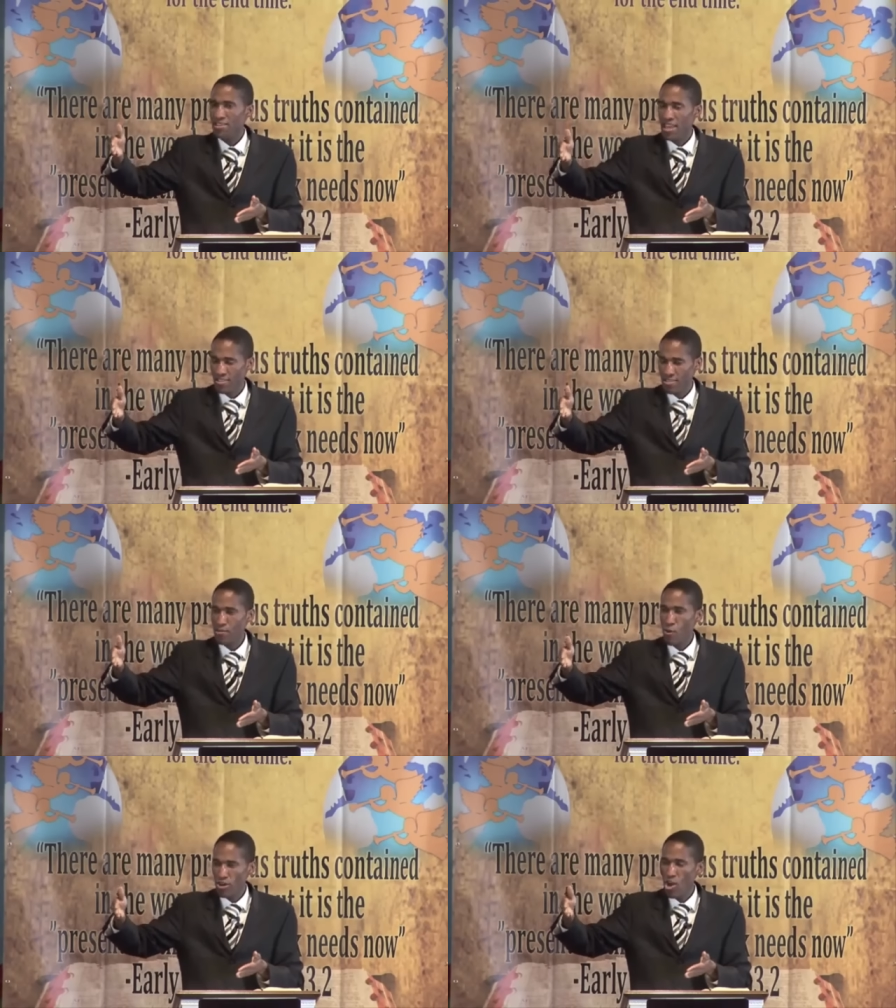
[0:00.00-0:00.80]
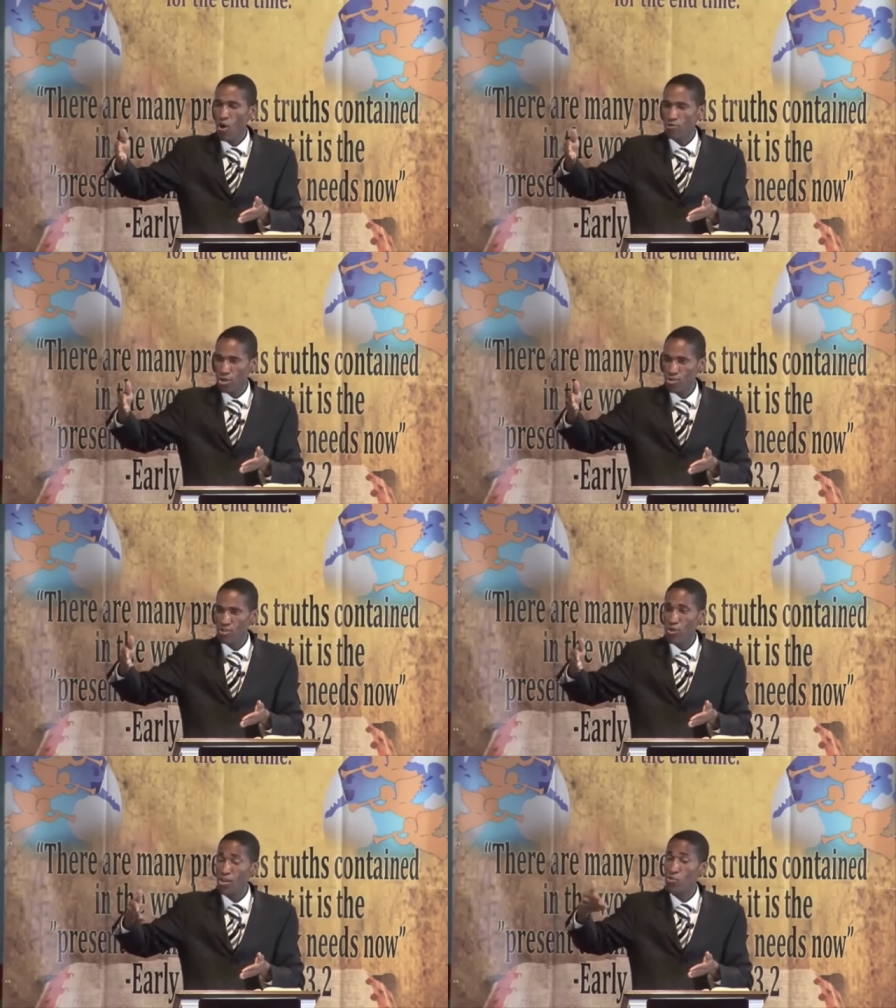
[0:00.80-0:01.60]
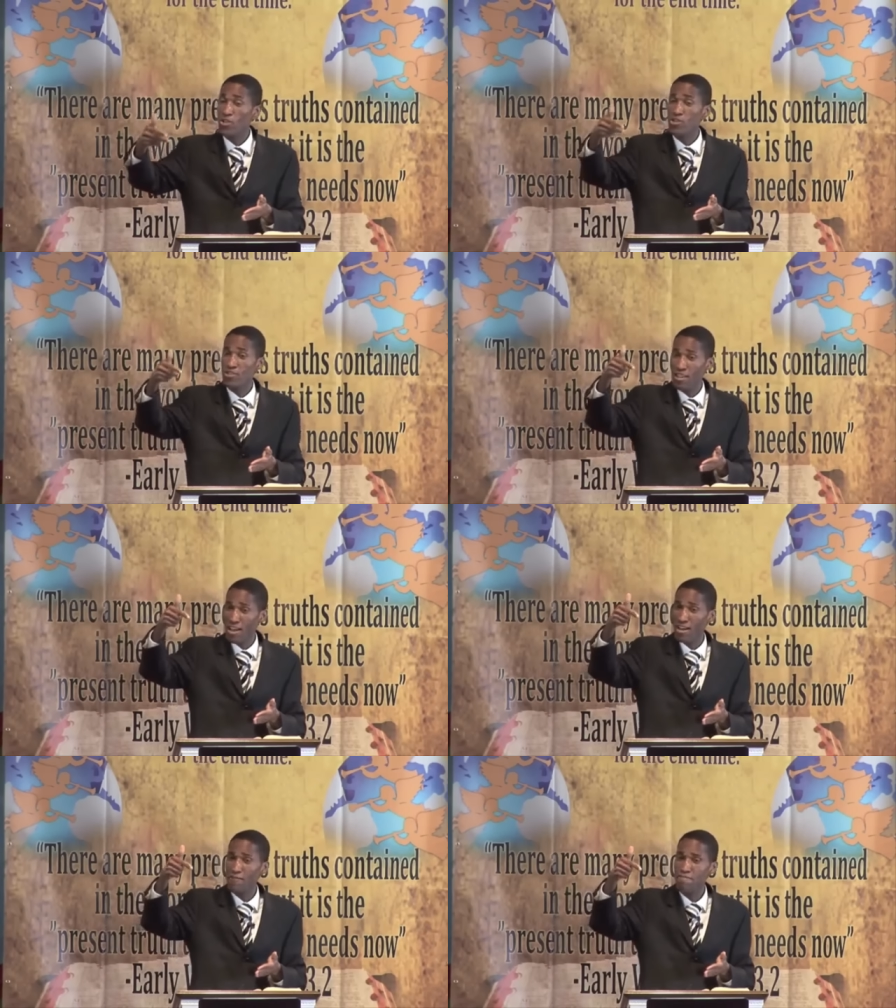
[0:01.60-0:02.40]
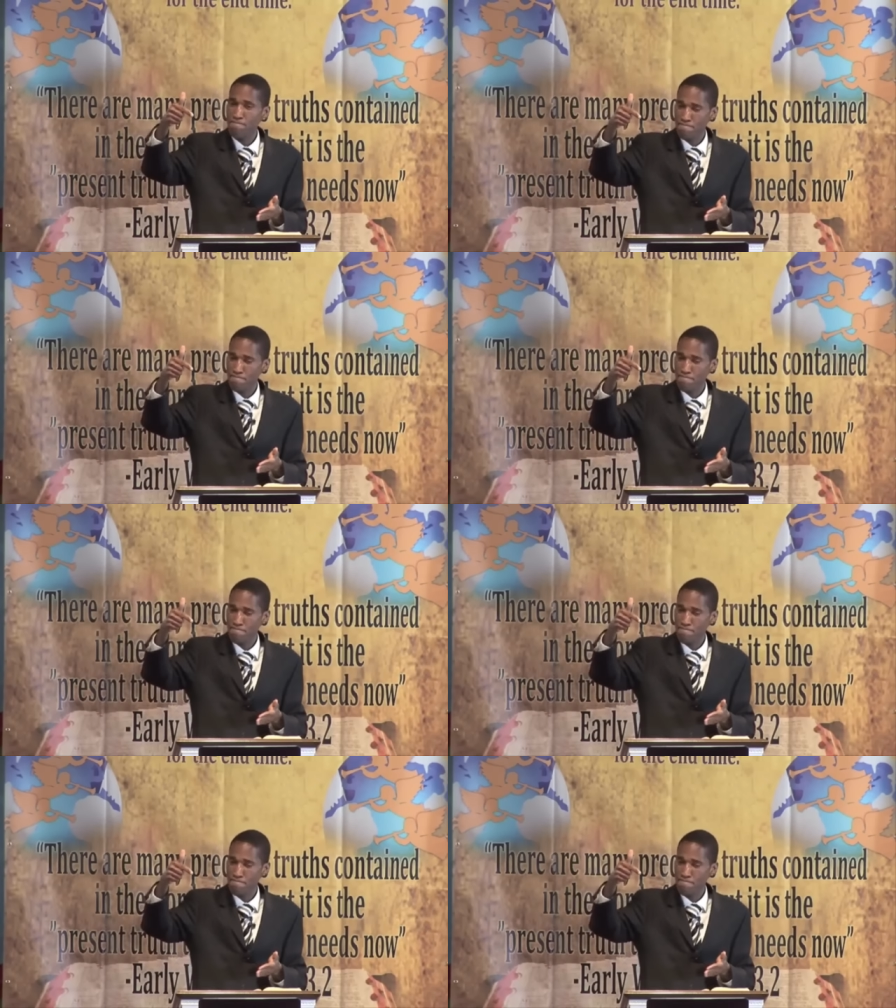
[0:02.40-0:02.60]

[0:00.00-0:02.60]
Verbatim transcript: testimony of Jesus Christ, which is the